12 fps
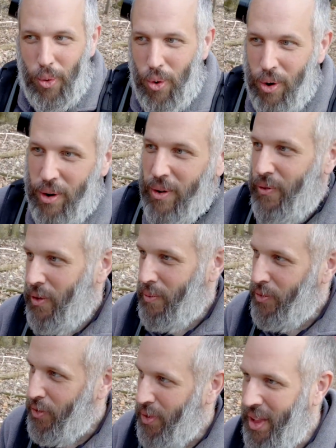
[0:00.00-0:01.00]
or
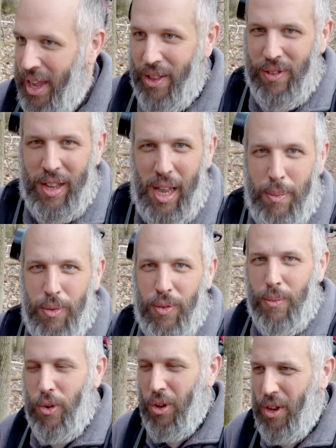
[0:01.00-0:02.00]
from landscapes
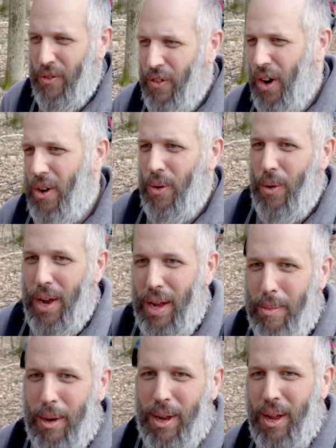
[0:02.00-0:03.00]
from really far
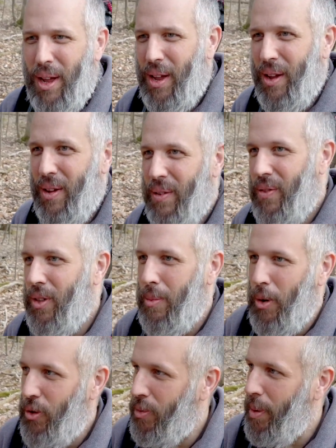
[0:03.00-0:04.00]
away. But for
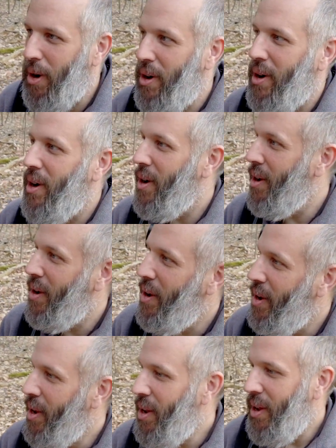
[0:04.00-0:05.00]
the most part,
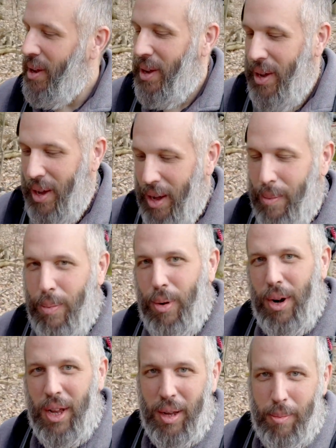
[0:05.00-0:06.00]
I'm
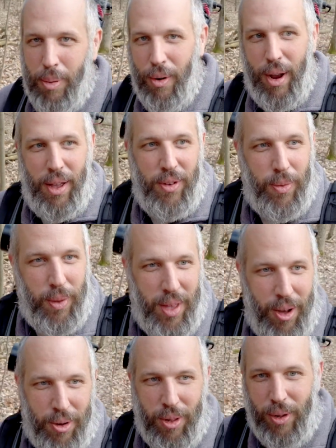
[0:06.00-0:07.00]
pretty impressed
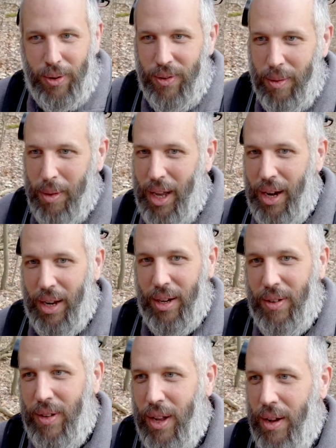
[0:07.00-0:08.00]
with how close I'm
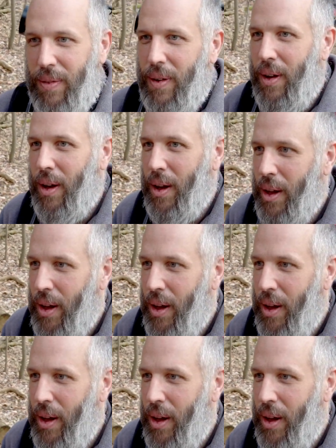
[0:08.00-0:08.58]
getting to stuff.